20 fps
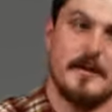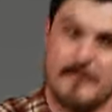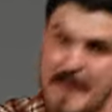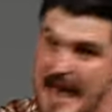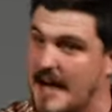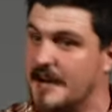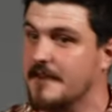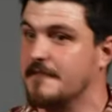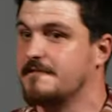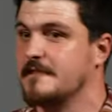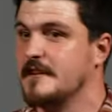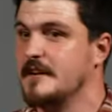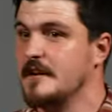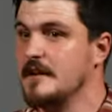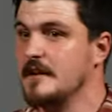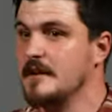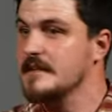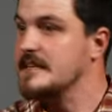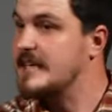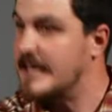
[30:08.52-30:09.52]
him out of
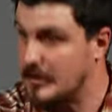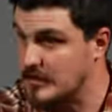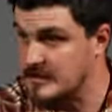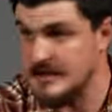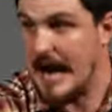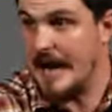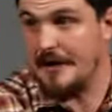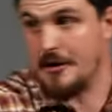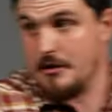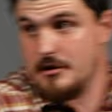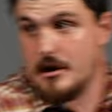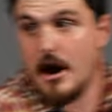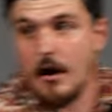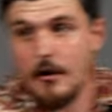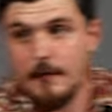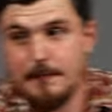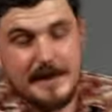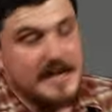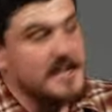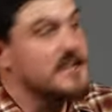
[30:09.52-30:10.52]
guilt. I don't
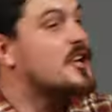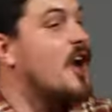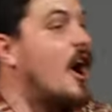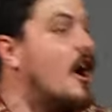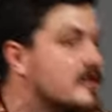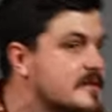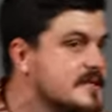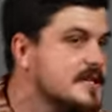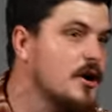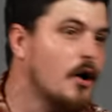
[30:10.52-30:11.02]
know. But in God's